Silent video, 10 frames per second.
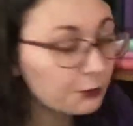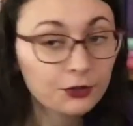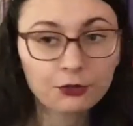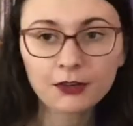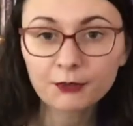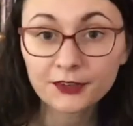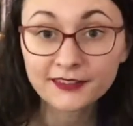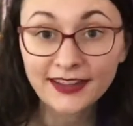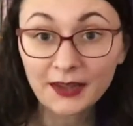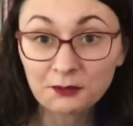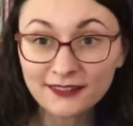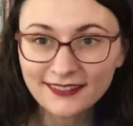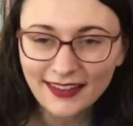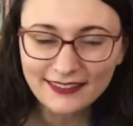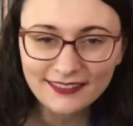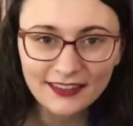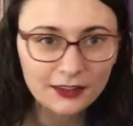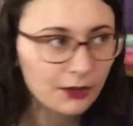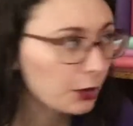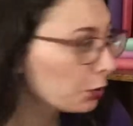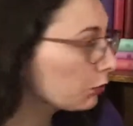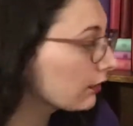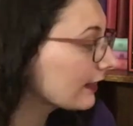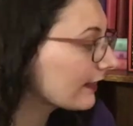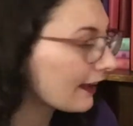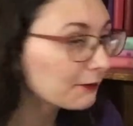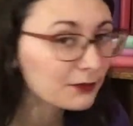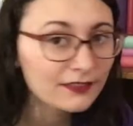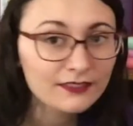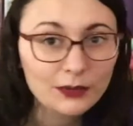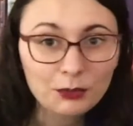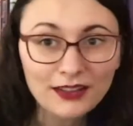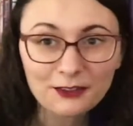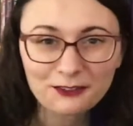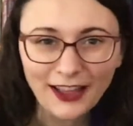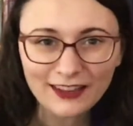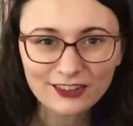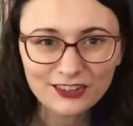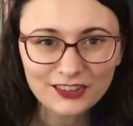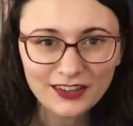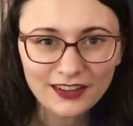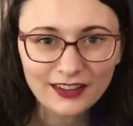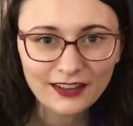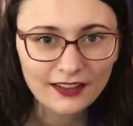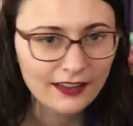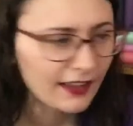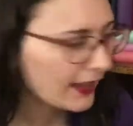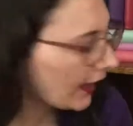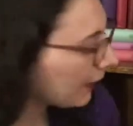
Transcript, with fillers: retriever named Daisy, who loves to play fetch. And